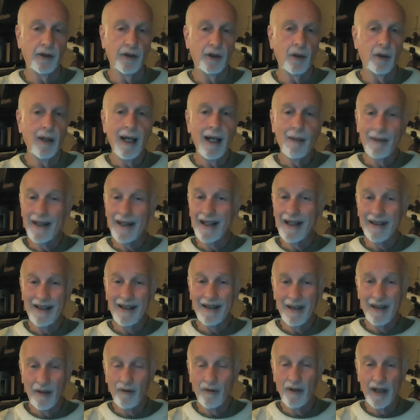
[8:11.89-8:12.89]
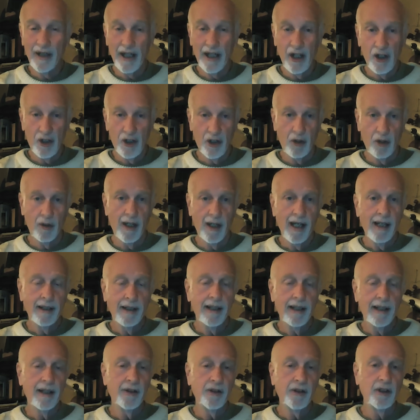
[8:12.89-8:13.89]
So, but that's a different issue
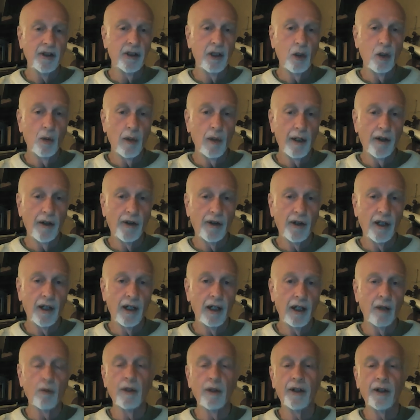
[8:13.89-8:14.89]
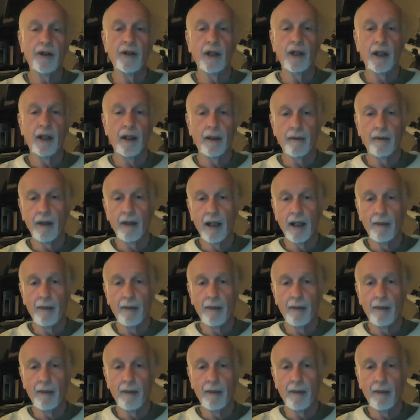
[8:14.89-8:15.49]
and it has to do with uh, with uh,